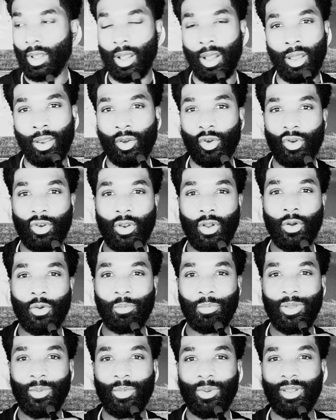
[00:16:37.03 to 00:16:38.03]
I don't know.
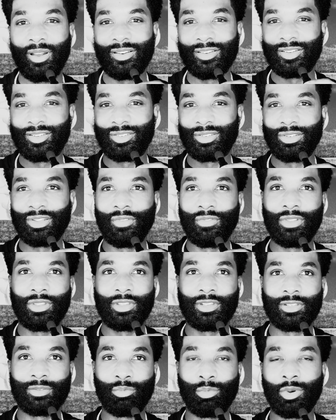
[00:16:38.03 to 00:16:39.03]
Maybe I just live in
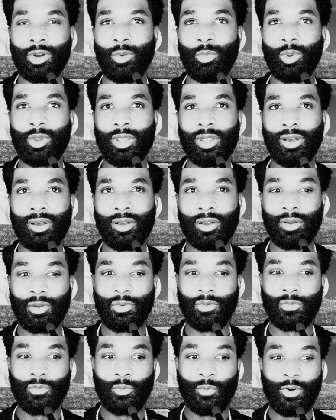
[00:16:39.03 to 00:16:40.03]
this bubble
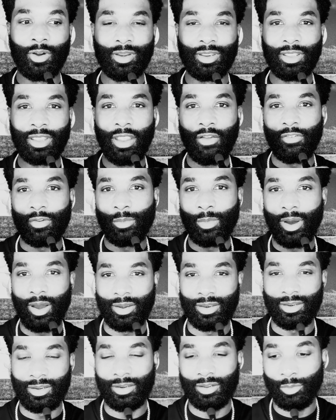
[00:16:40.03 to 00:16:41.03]
of wanting
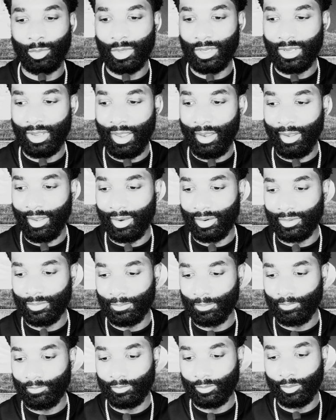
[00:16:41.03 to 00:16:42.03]
everybody to be at
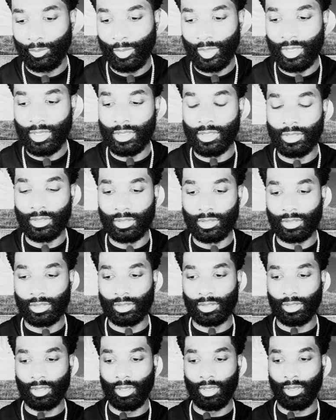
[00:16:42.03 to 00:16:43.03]

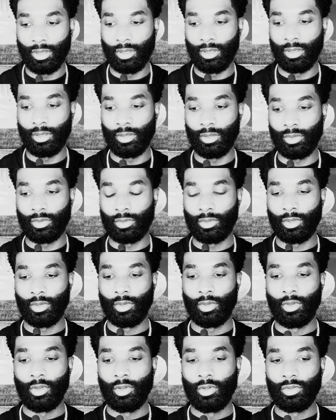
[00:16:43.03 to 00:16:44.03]
peace and
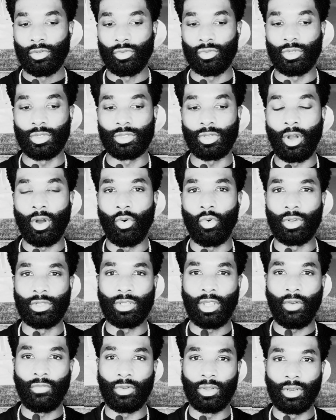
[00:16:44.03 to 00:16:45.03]
to just always
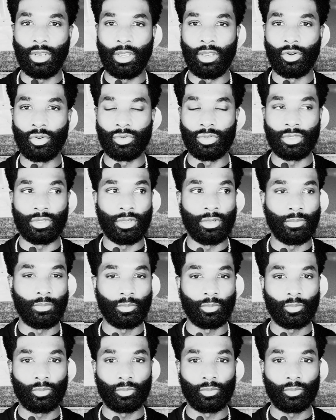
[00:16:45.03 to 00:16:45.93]
have good energy